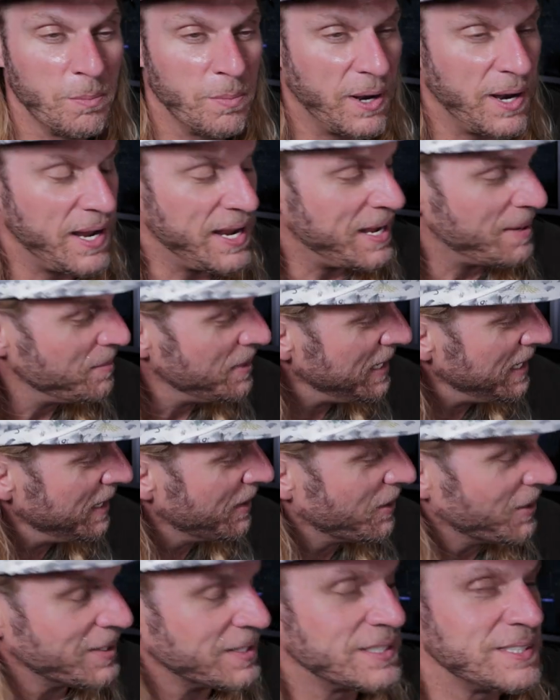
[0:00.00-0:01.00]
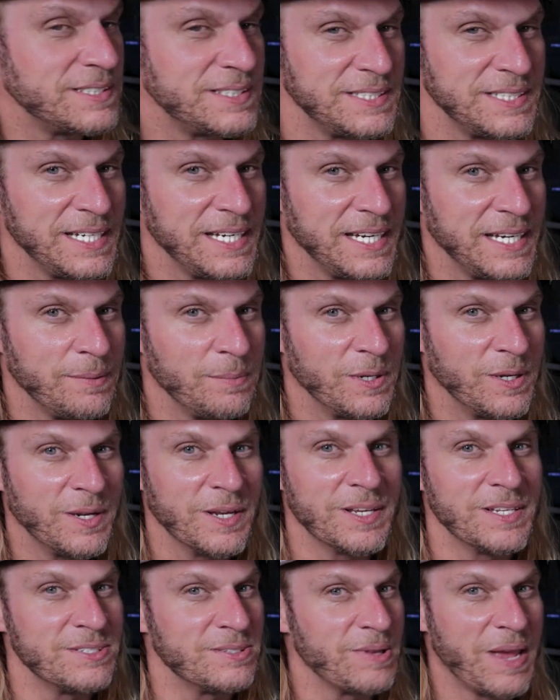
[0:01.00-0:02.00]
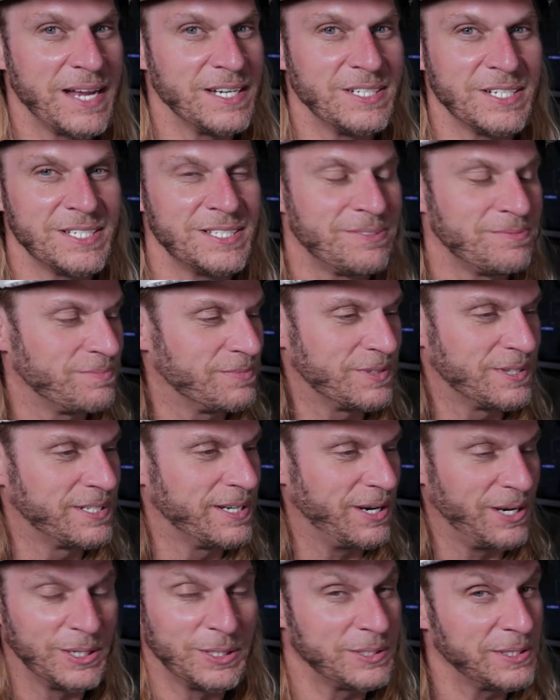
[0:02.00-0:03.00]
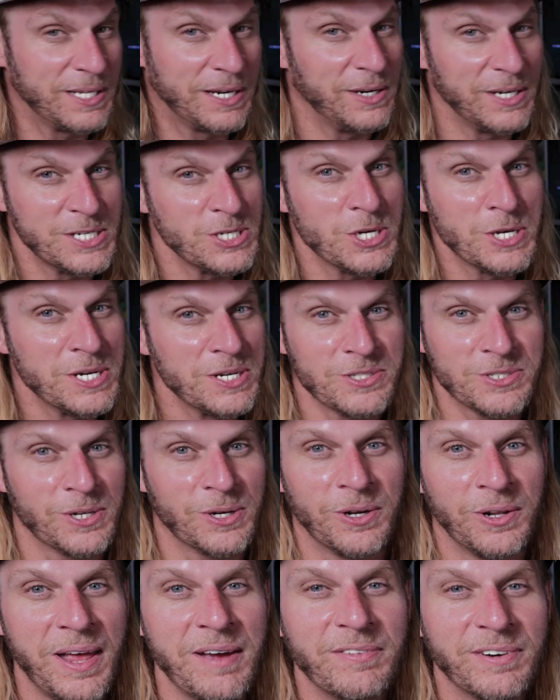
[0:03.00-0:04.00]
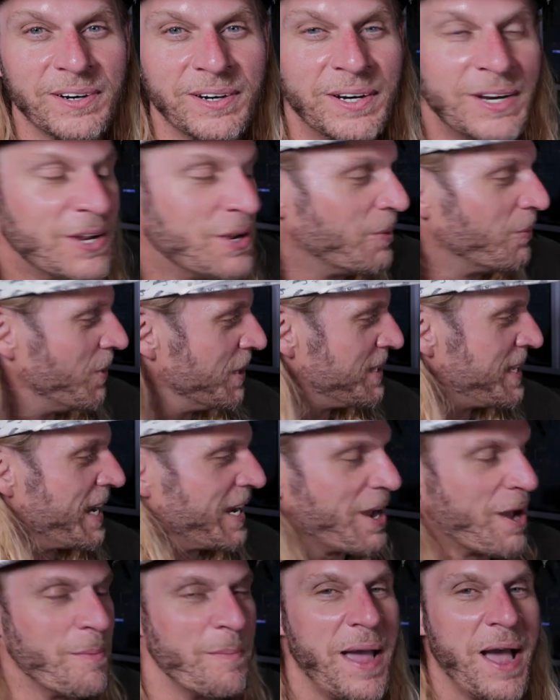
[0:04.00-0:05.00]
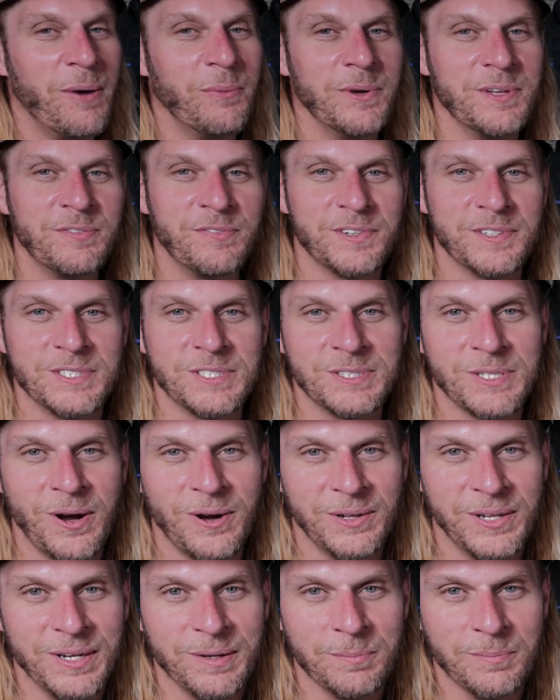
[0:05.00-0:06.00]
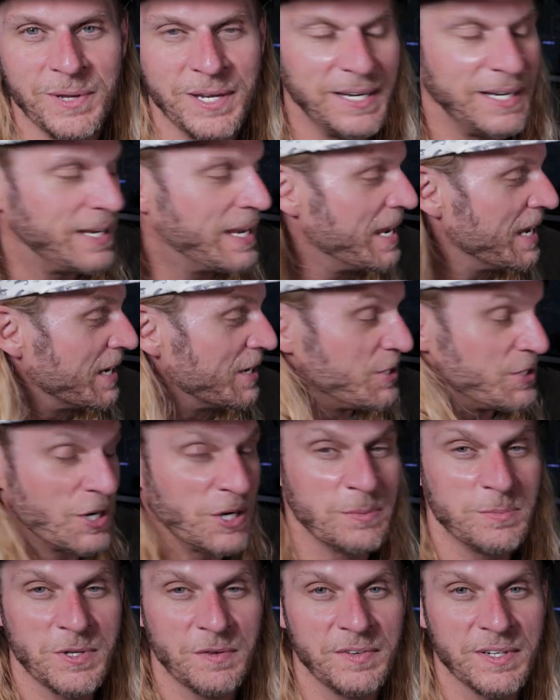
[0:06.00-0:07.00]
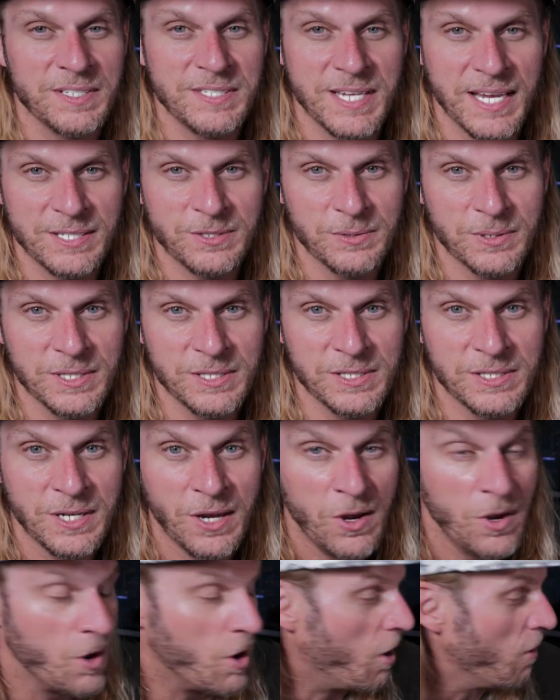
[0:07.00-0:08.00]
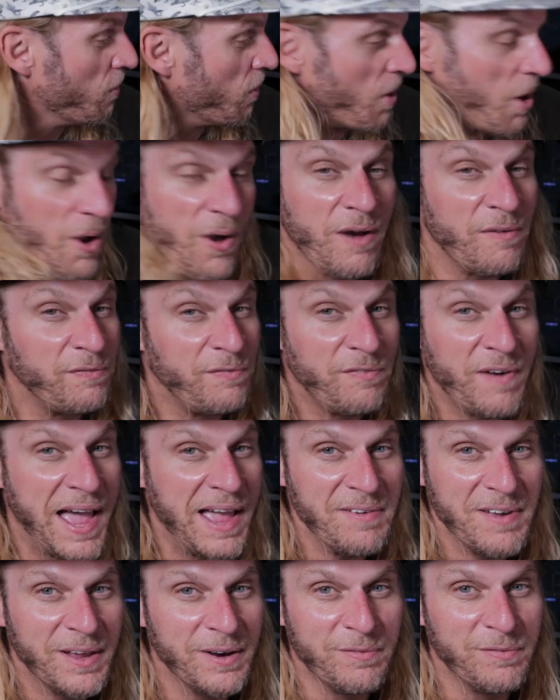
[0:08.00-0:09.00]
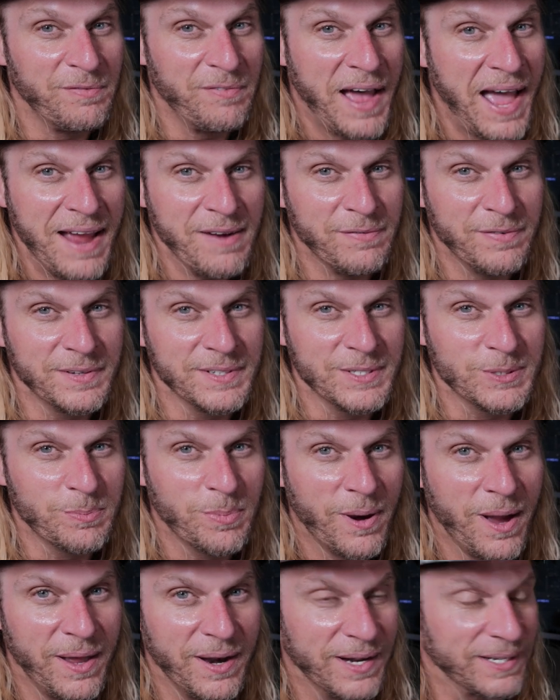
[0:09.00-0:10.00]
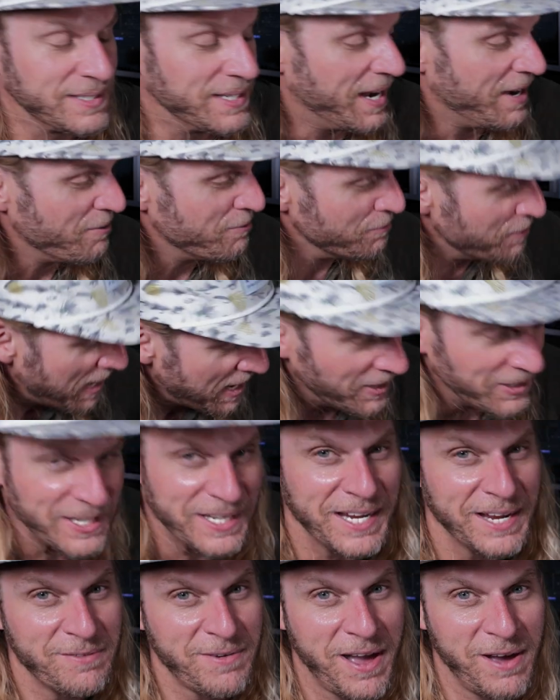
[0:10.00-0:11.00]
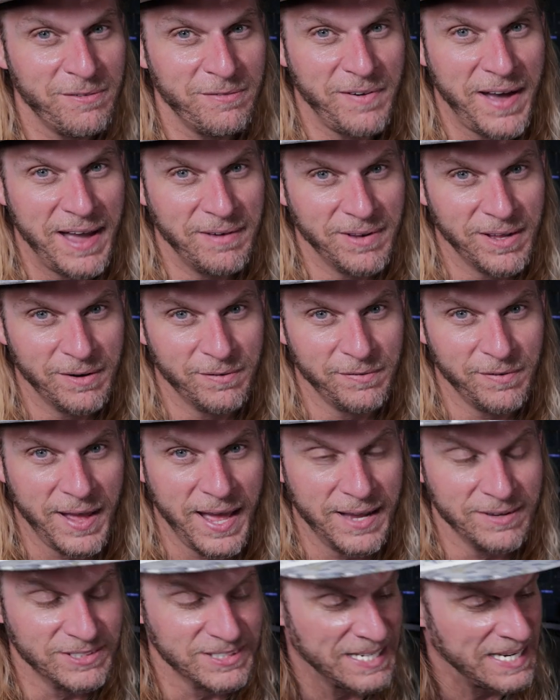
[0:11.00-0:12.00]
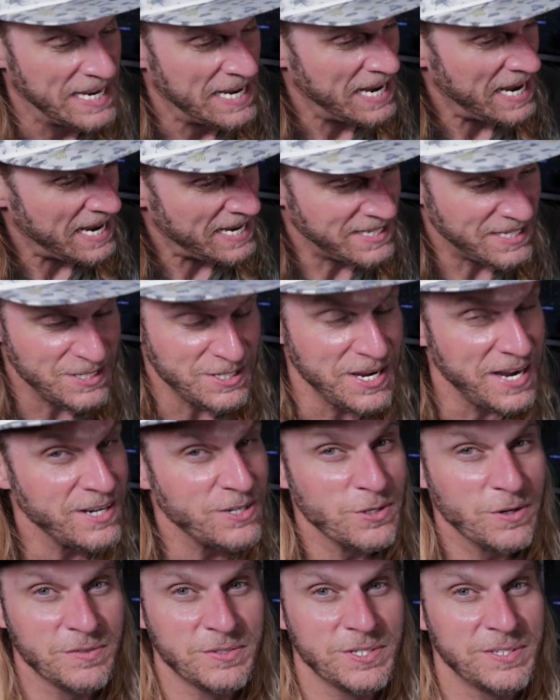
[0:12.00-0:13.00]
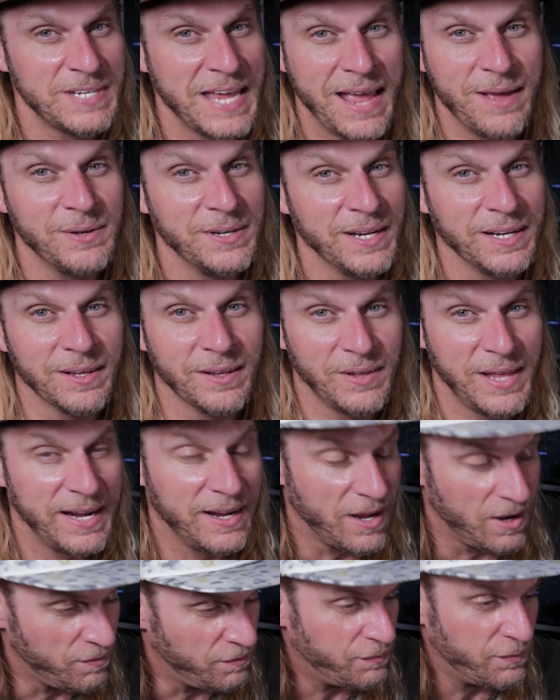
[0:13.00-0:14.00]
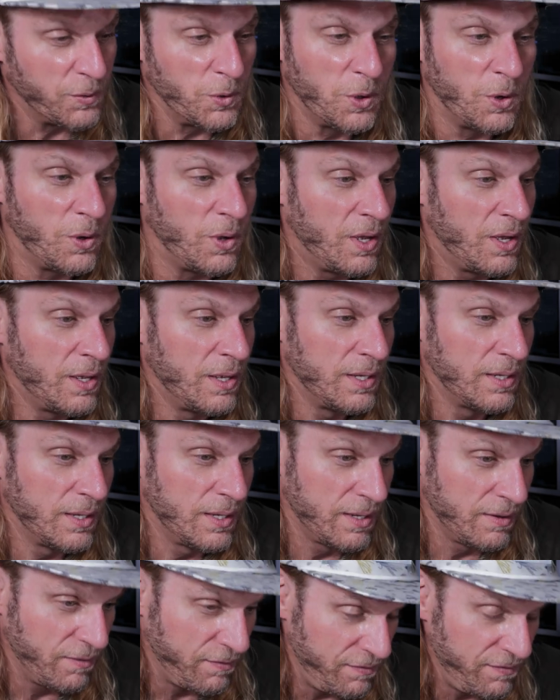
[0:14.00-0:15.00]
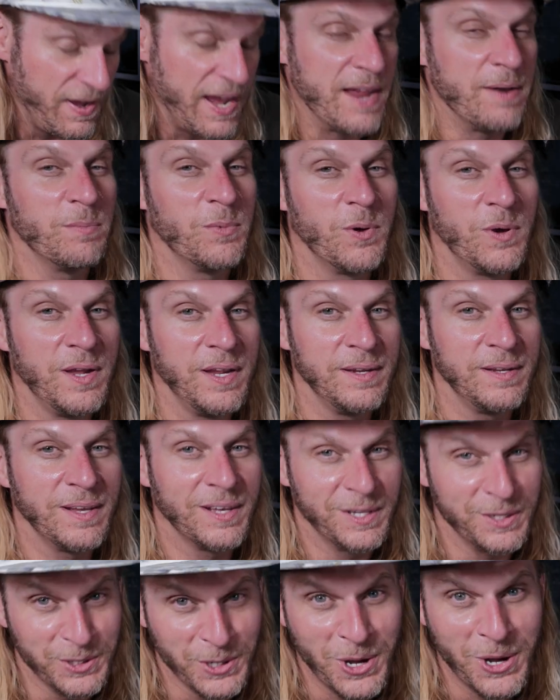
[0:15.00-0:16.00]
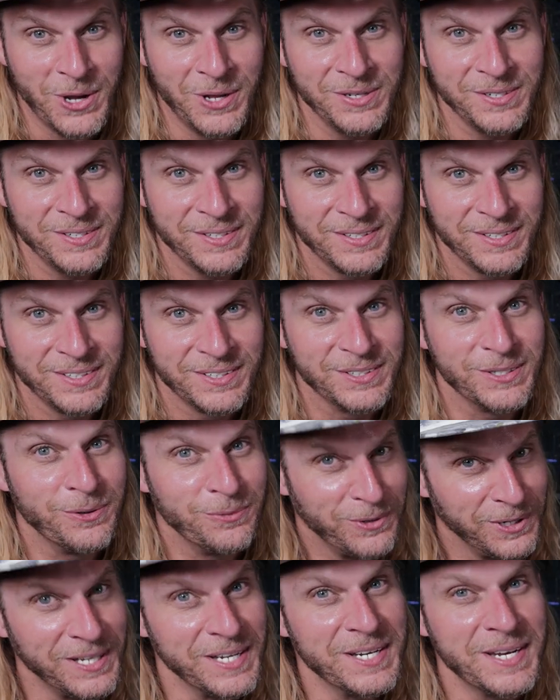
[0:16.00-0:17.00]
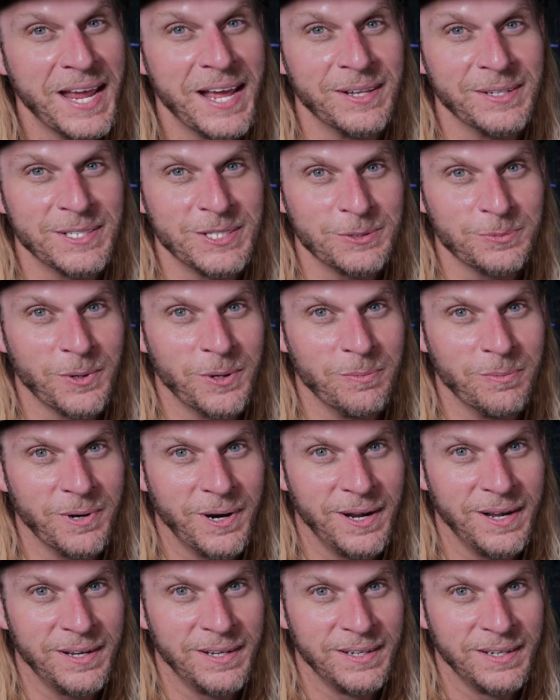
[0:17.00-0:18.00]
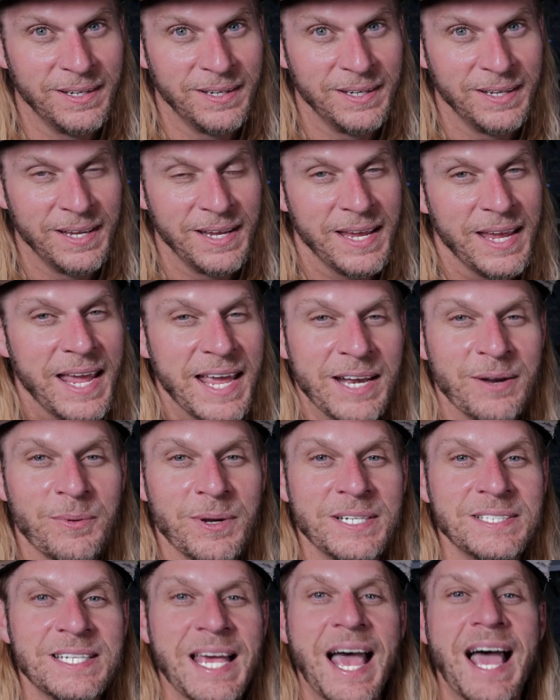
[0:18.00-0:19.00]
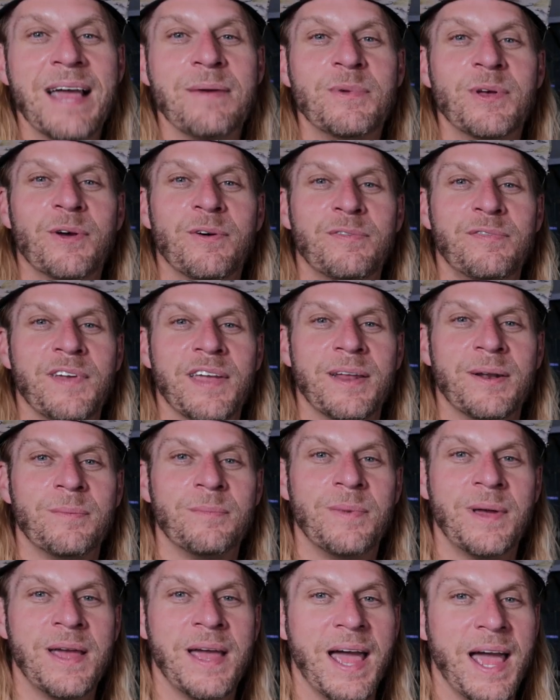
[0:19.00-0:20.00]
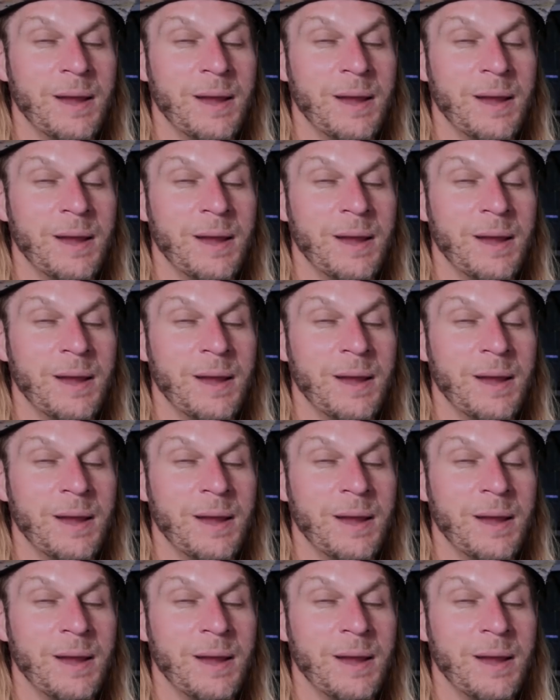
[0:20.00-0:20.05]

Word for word: But I am eager to see because I just, their, their engineers are clever what they come out with for the Starlink Mini in terms of accessories. Overall, a five out of five for this product, and I rarely give out five out of fives. And in danger of sounding like a fool, fanboy, Elon, you really nailed this one, bruh. Anyways, I'm Hill Phantom.